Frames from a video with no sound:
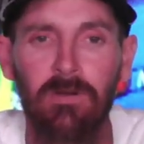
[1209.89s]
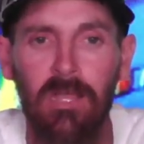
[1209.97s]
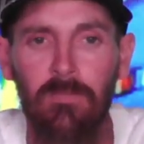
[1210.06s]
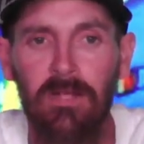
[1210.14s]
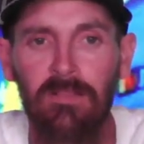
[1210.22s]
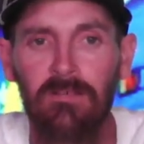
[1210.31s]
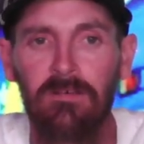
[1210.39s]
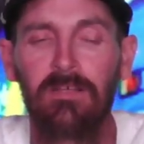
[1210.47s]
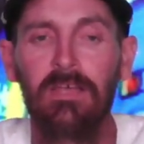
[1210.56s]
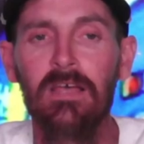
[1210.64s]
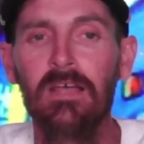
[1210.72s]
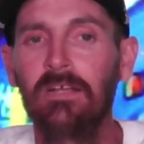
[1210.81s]
hey, man, look,
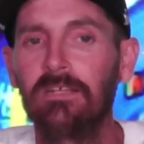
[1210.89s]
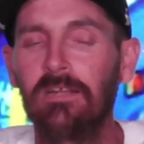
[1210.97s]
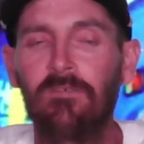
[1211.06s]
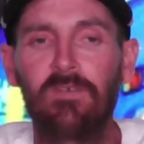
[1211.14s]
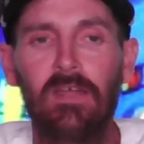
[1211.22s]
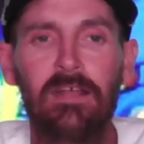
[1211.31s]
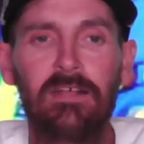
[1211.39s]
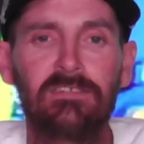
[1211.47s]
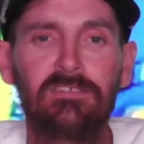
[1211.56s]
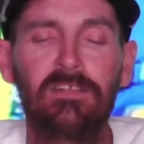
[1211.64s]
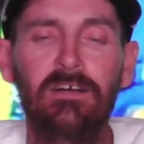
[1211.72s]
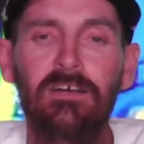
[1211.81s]
FedEx
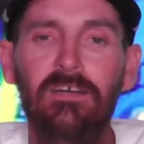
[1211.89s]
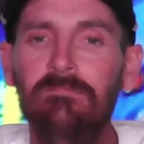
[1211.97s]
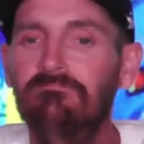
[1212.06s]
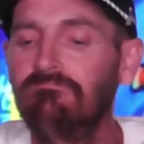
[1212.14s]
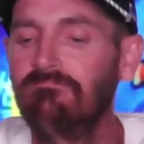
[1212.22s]
is done.